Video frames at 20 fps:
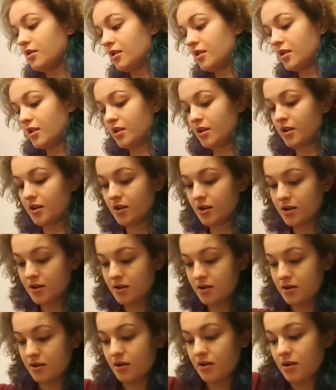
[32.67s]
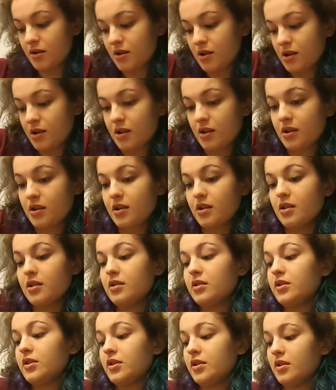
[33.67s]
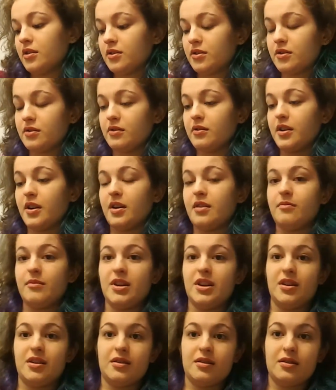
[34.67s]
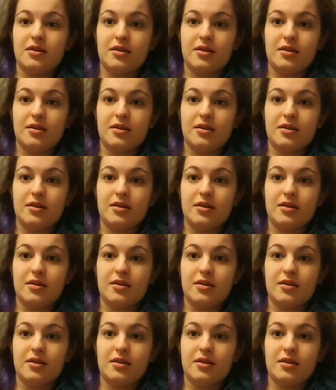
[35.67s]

And she also got me